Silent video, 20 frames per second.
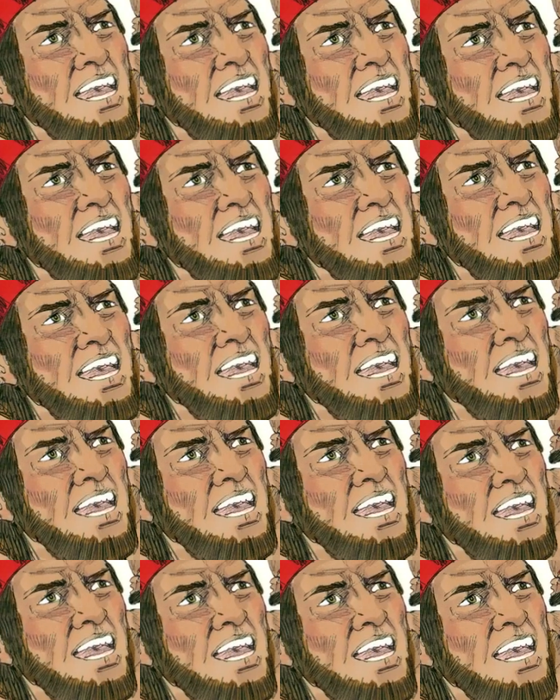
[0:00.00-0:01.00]
Of course, he was a
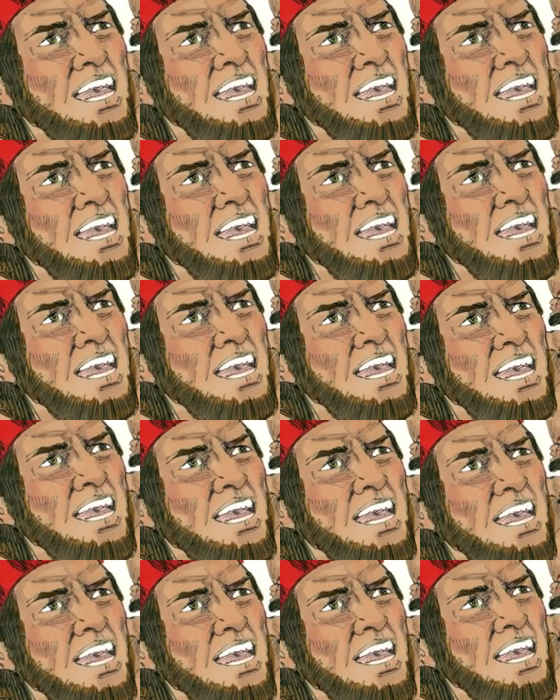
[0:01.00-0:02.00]
false God, he
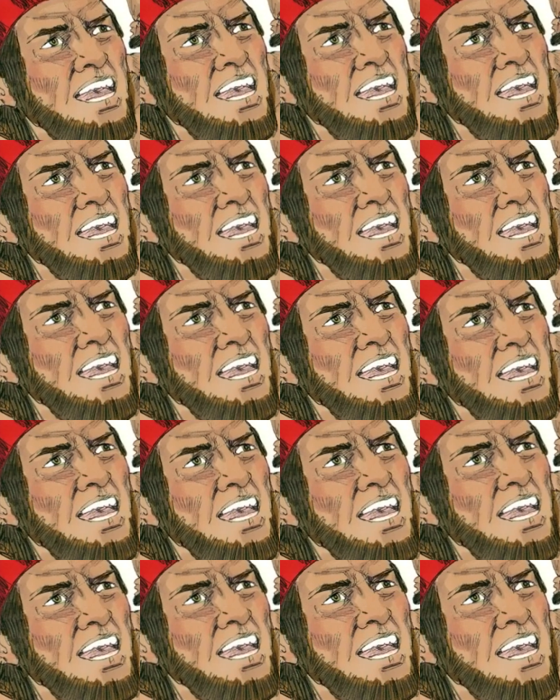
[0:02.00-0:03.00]
wasn't a true God,
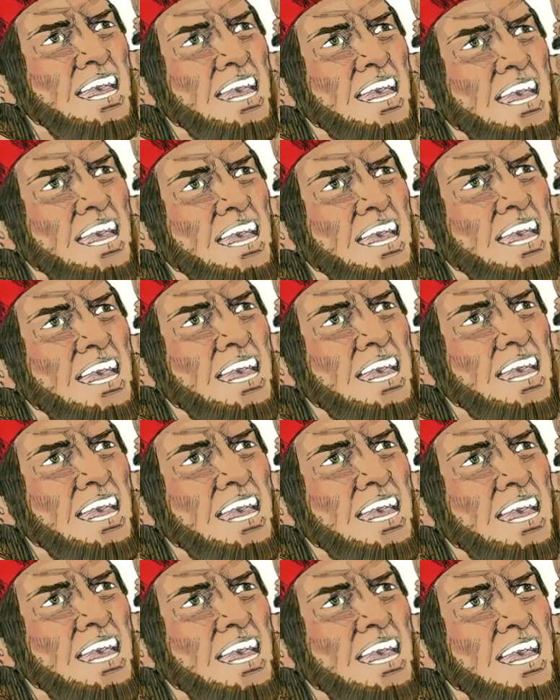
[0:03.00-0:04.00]
and so
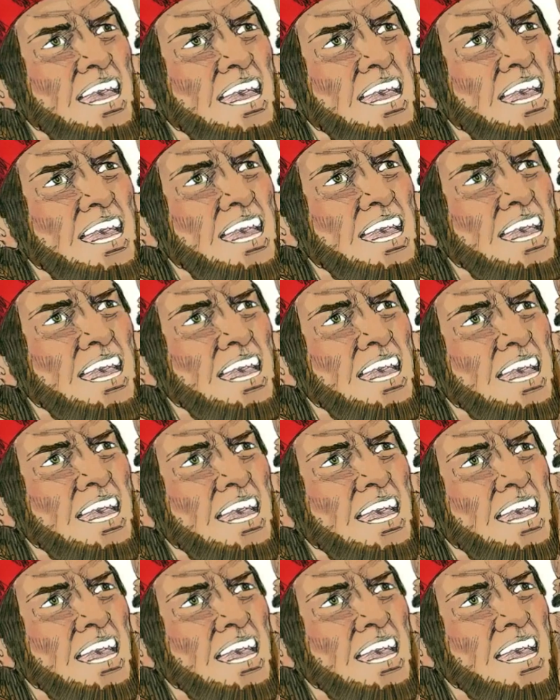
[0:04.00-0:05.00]
nothing happened.
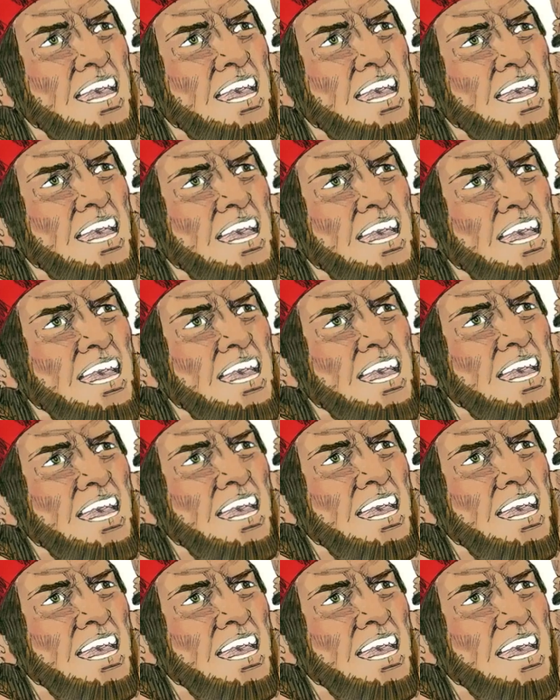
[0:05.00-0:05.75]
And